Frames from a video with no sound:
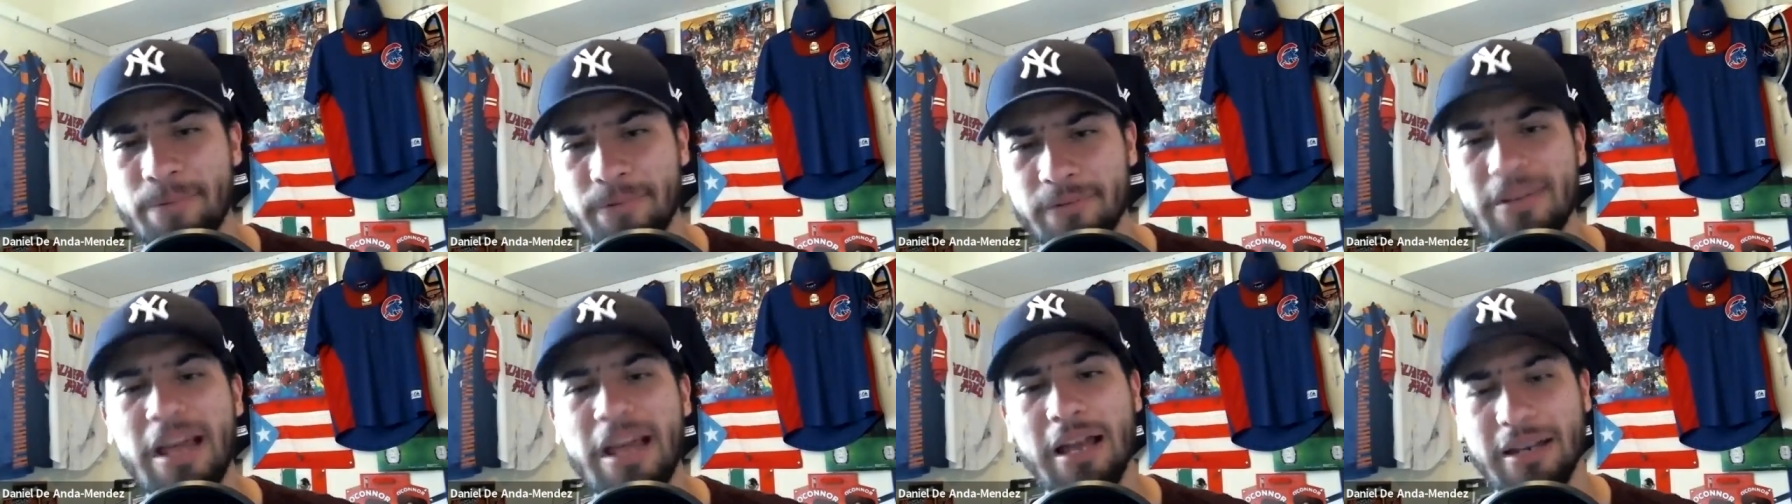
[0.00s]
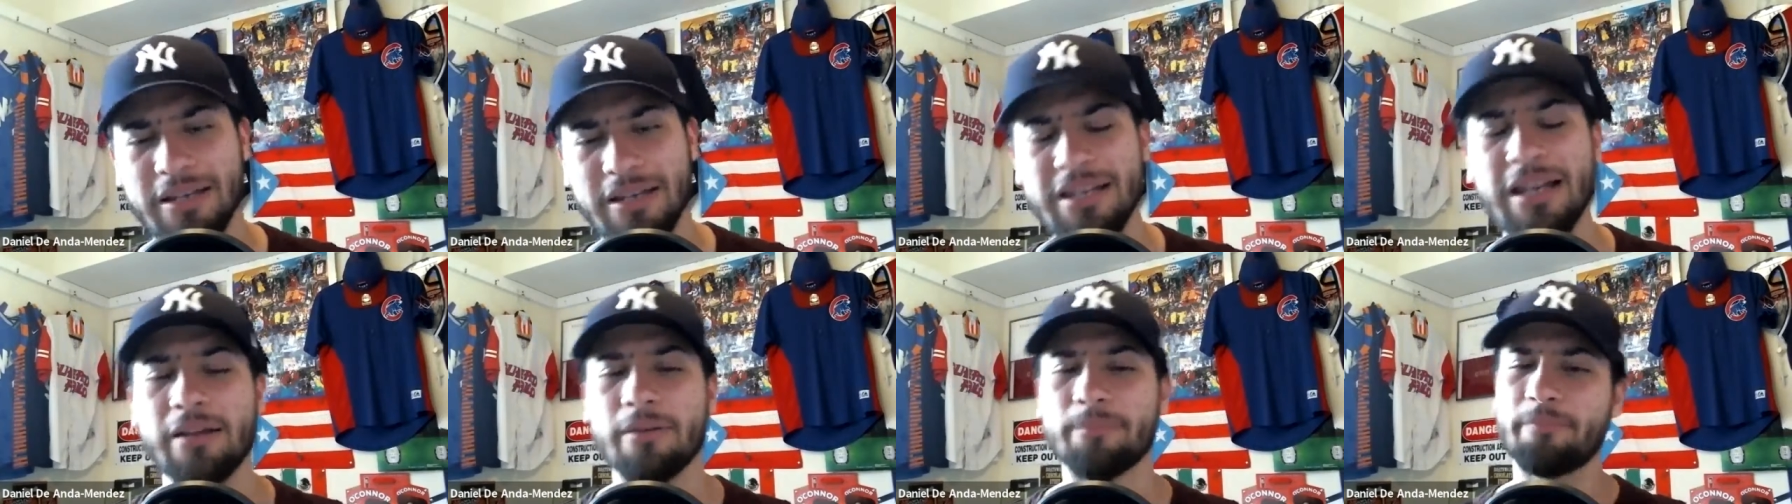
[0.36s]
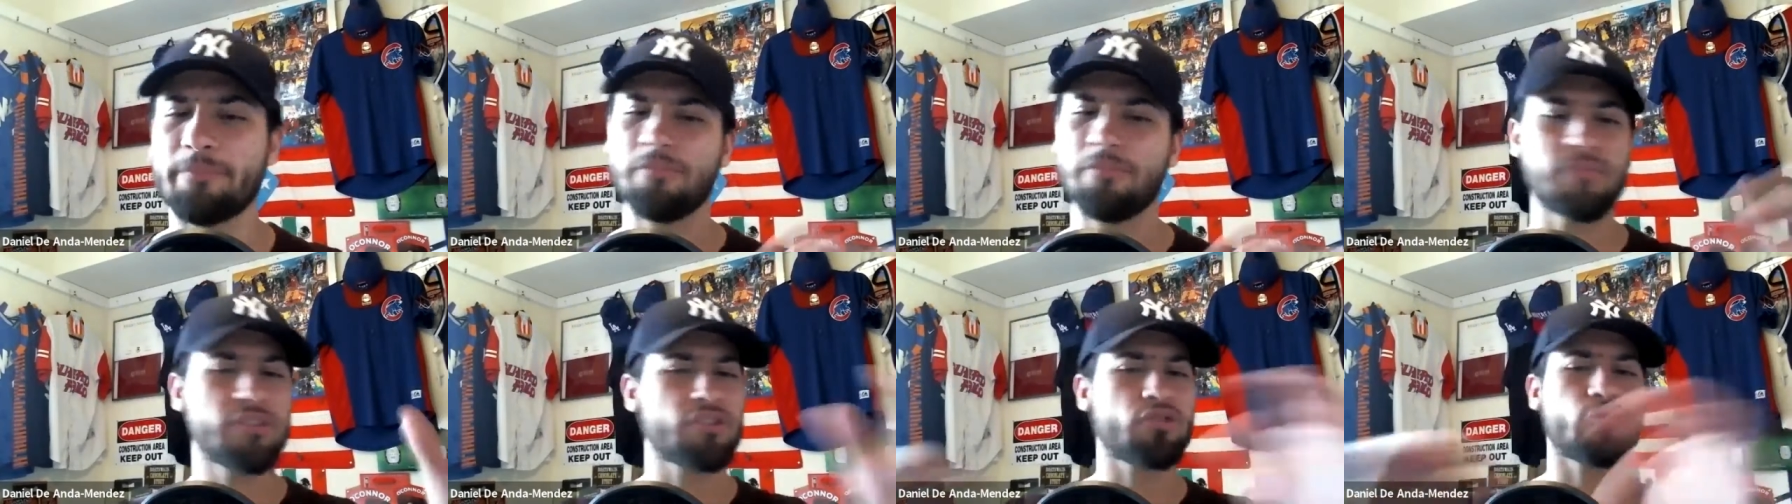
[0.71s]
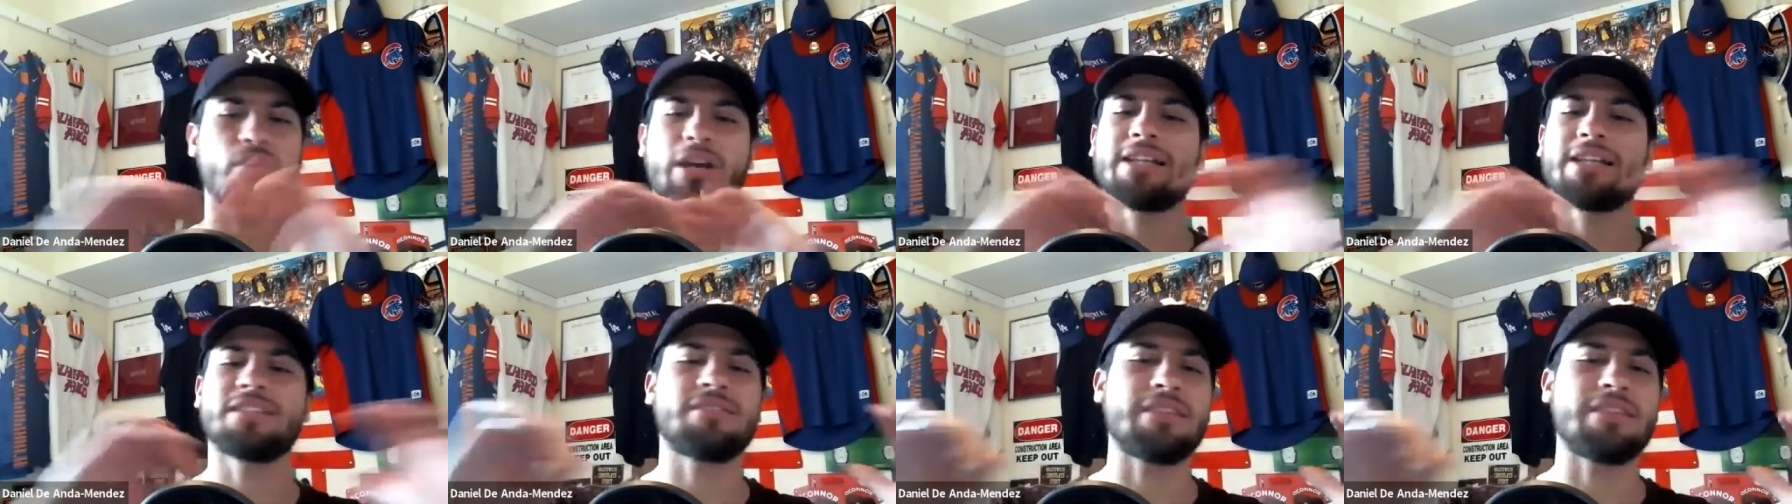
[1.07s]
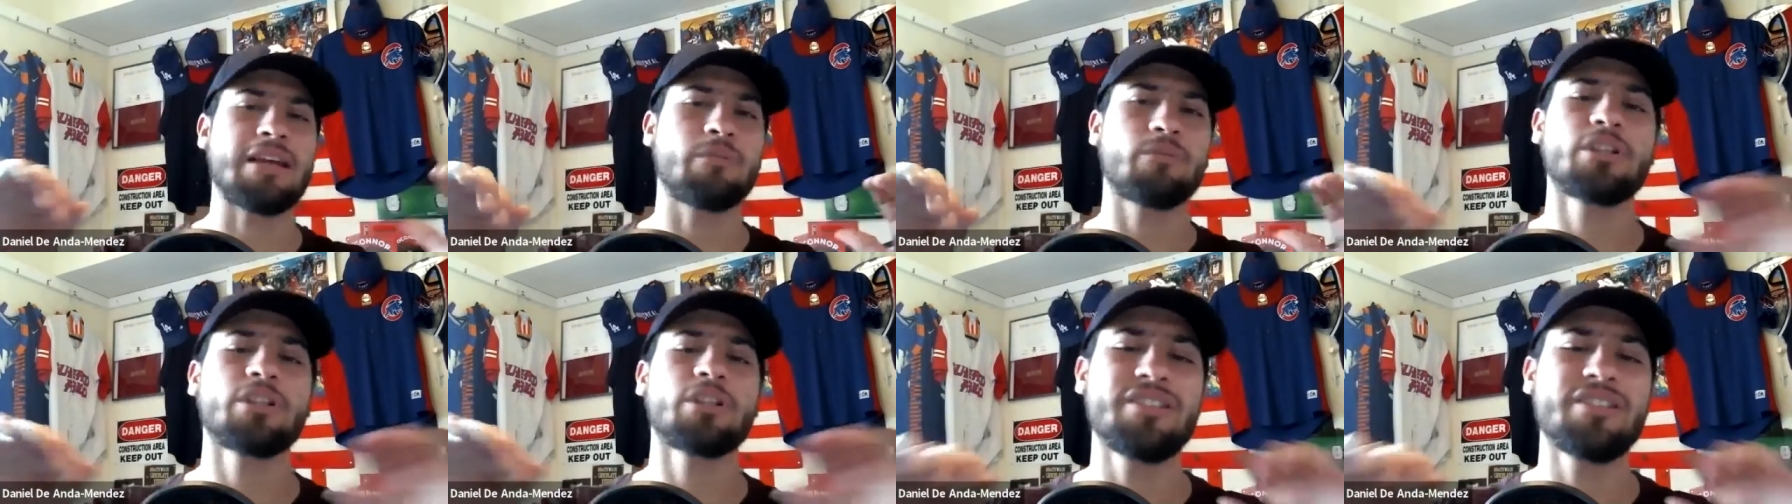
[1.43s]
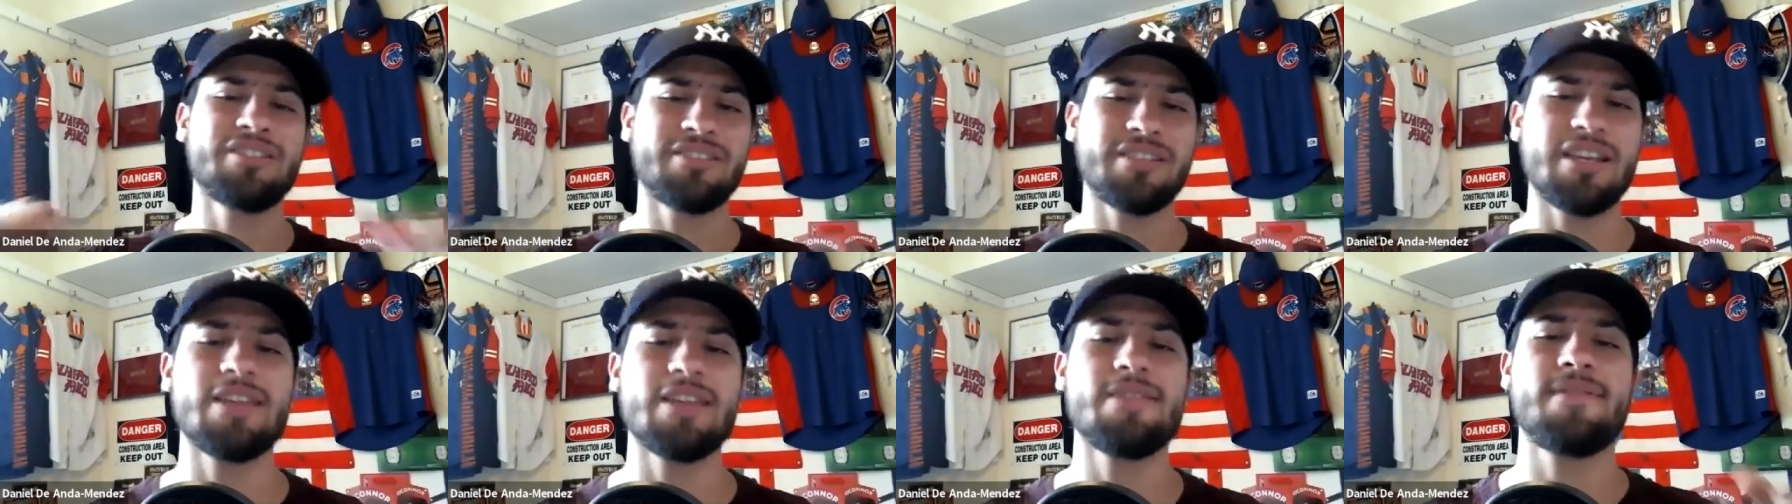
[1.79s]
of scratch that. We're going to
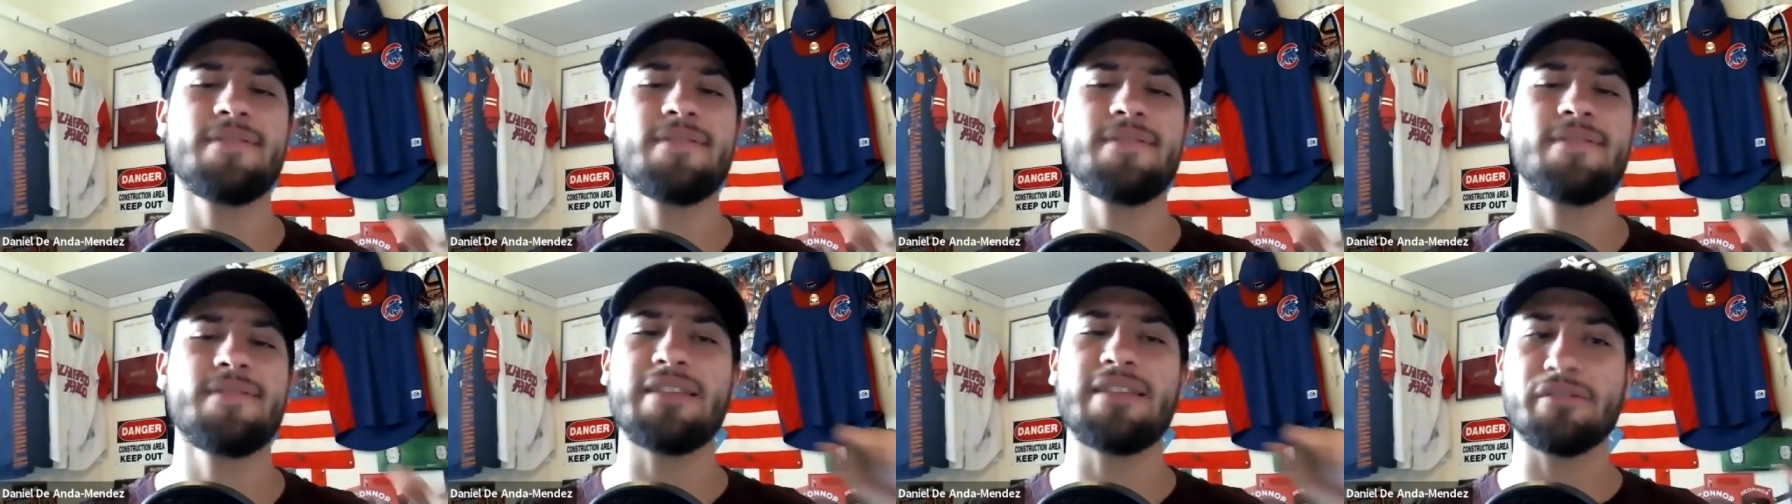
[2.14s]
say that